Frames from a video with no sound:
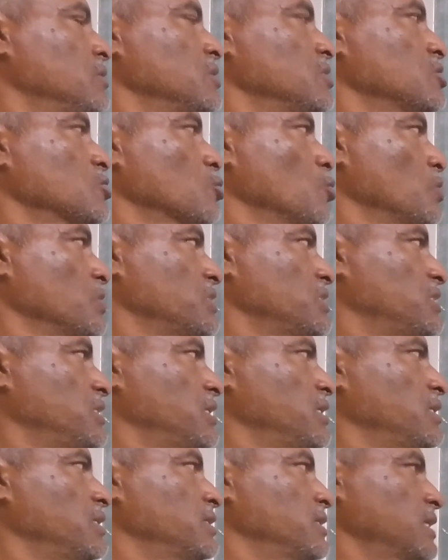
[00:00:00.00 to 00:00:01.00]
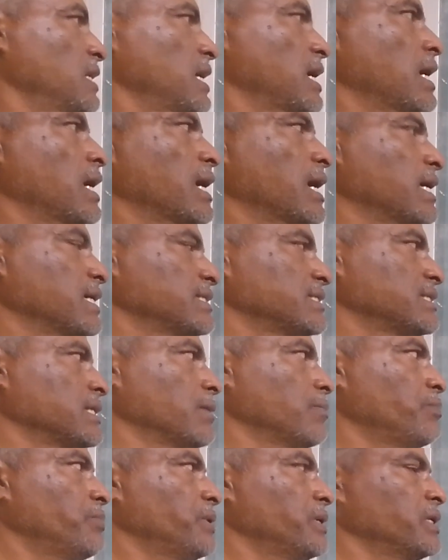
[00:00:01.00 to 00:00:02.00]
This question has
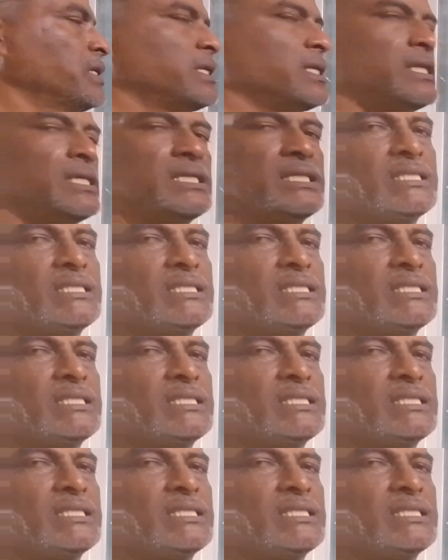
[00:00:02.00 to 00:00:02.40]
appeared